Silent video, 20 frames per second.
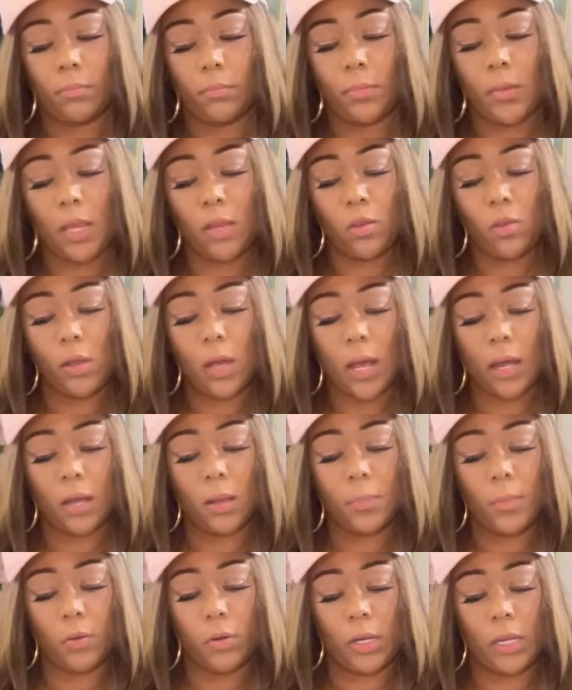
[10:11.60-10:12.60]
Then you got
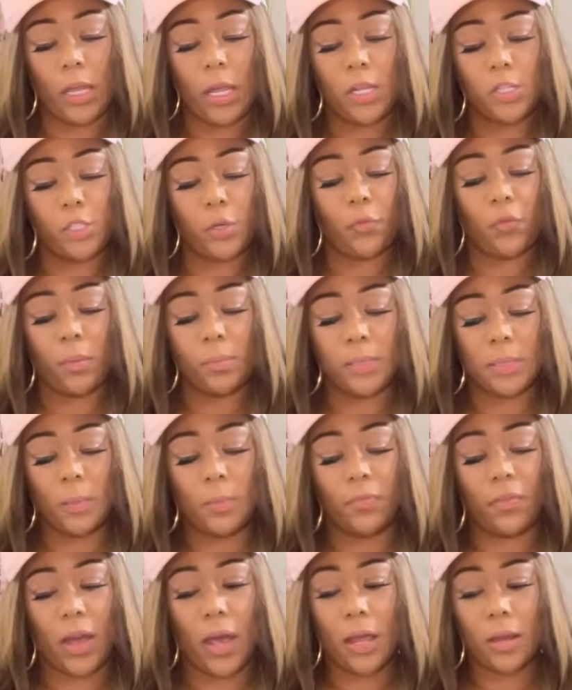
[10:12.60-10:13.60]
communication from
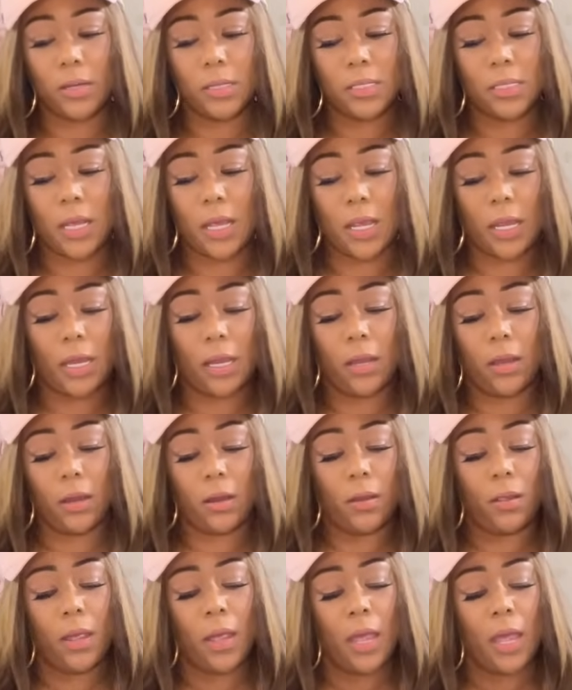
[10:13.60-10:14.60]
some fire sign
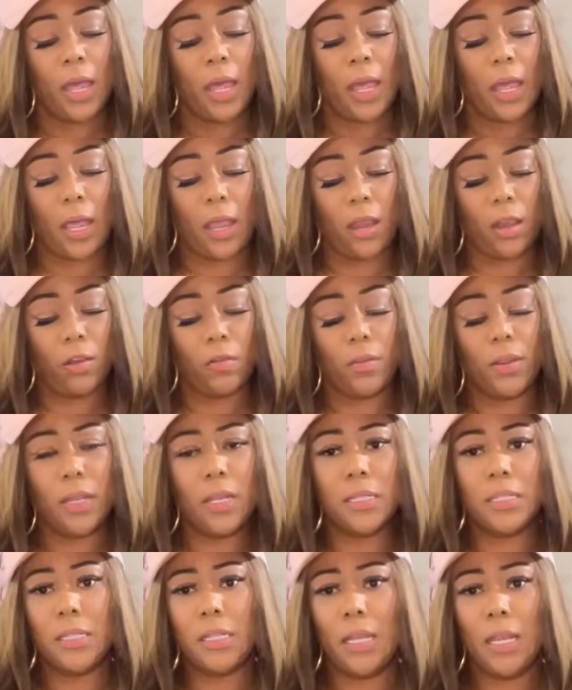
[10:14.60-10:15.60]
here,
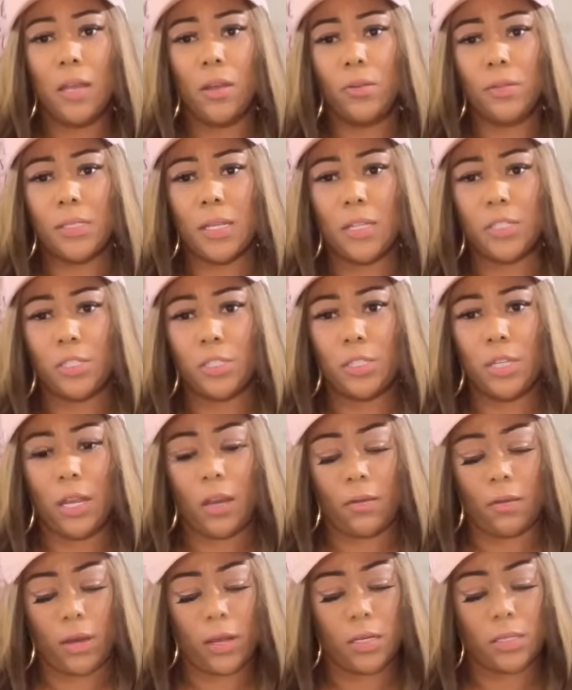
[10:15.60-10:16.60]
Aries, Leo,
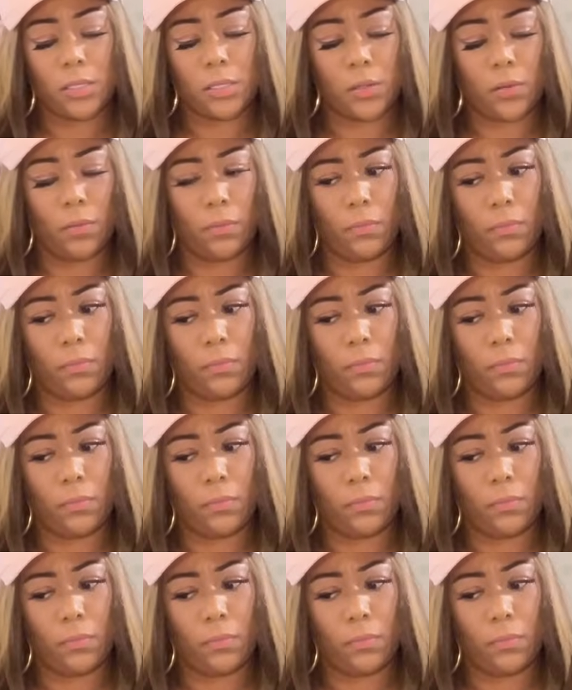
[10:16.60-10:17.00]
Sagittarius.